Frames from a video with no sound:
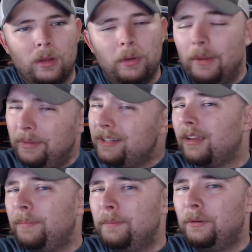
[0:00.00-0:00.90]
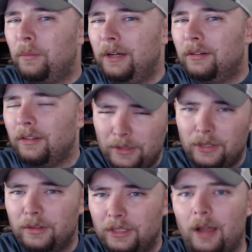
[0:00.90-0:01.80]
But maybe to some people it will. Let me
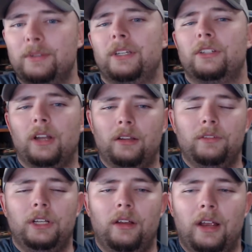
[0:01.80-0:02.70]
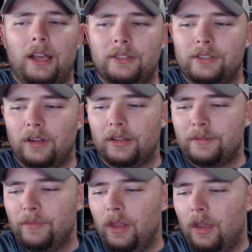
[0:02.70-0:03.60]
know in the comment section. I'd love to hear your guys' thoughts.
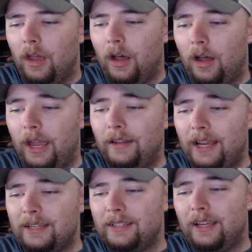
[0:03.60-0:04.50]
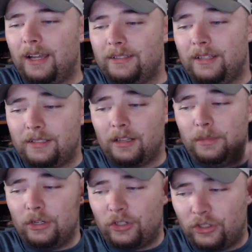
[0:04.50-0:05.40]
And like I said, guys, this is going
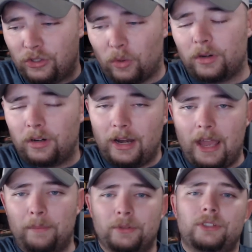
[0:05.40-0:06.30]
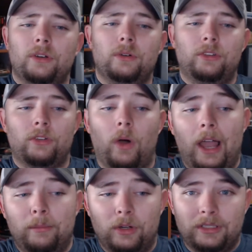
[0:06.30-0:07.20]
to be a shorter episode, so
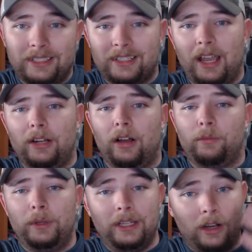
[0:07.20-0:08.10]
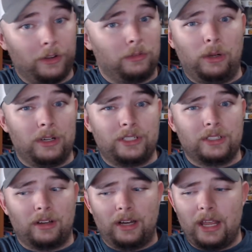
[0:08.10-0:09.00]
I'm going to sign off. We did our 3
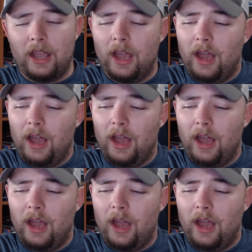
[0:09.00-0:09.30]
questions already.